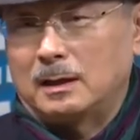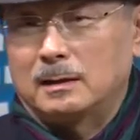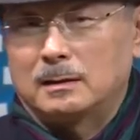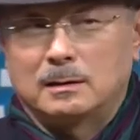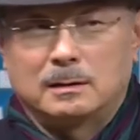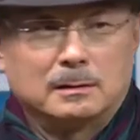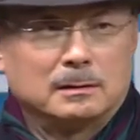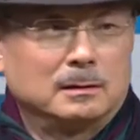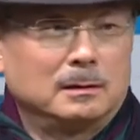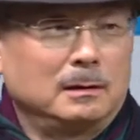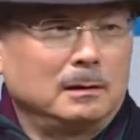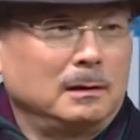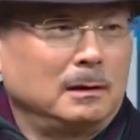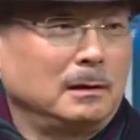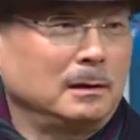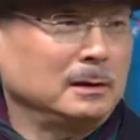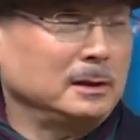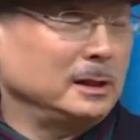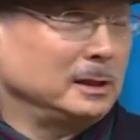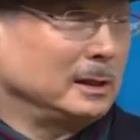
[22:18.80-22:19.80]
Some of you
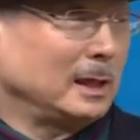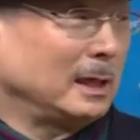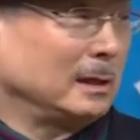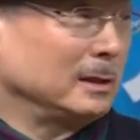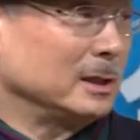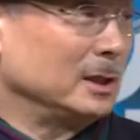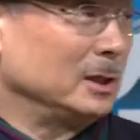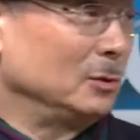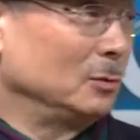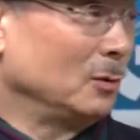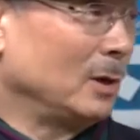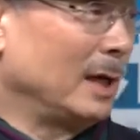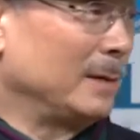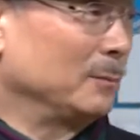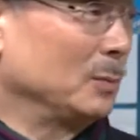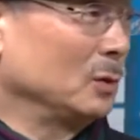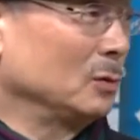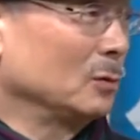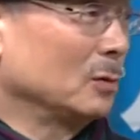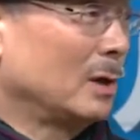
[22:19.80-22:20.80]
might think,
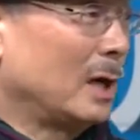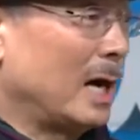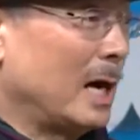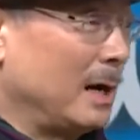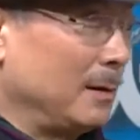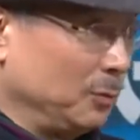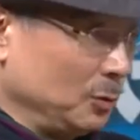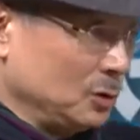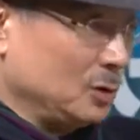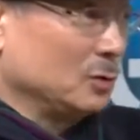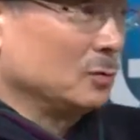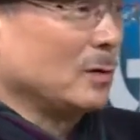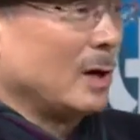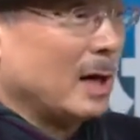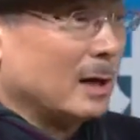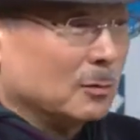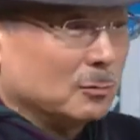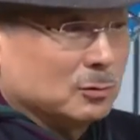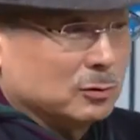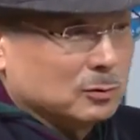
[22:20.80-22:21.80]
I've never even been
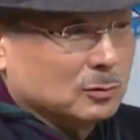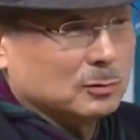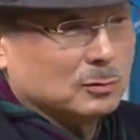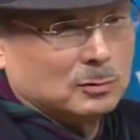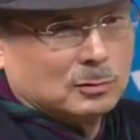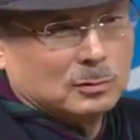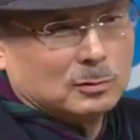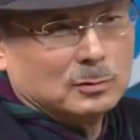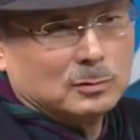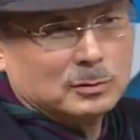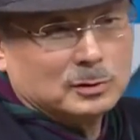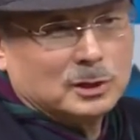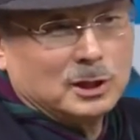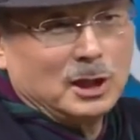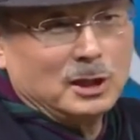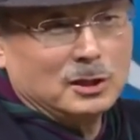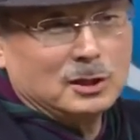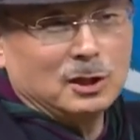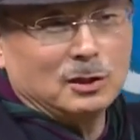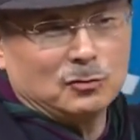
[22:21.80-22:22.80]
to India.
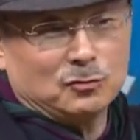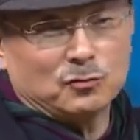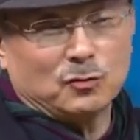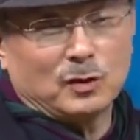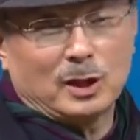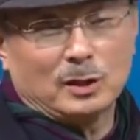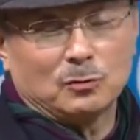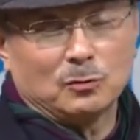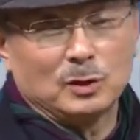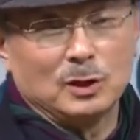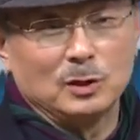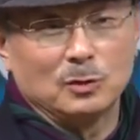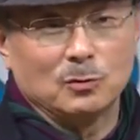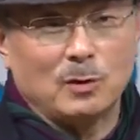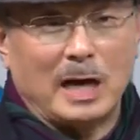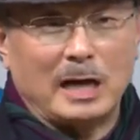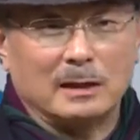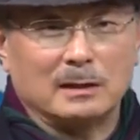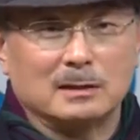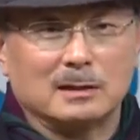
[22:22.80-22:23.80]
None of my
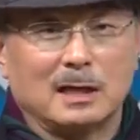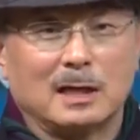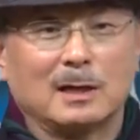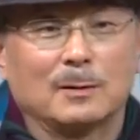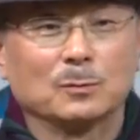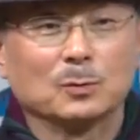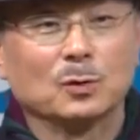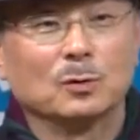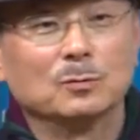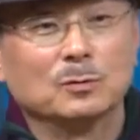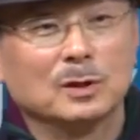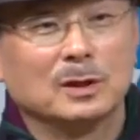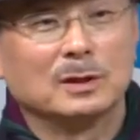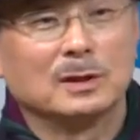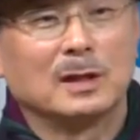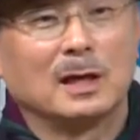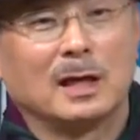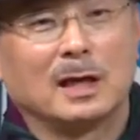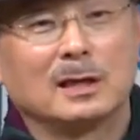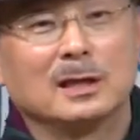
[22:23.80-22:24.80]
relatives knows
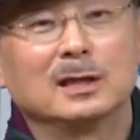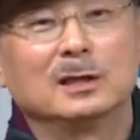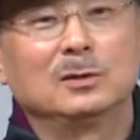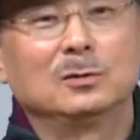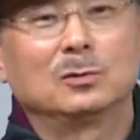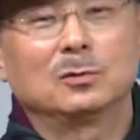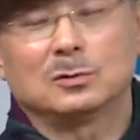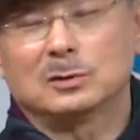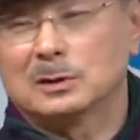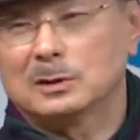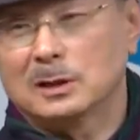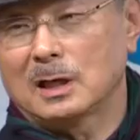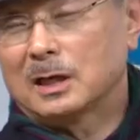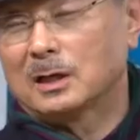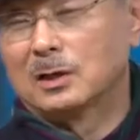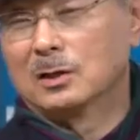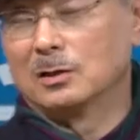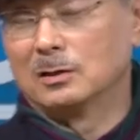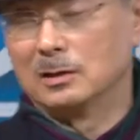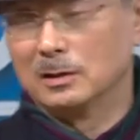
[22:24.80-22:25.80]
anybody from India.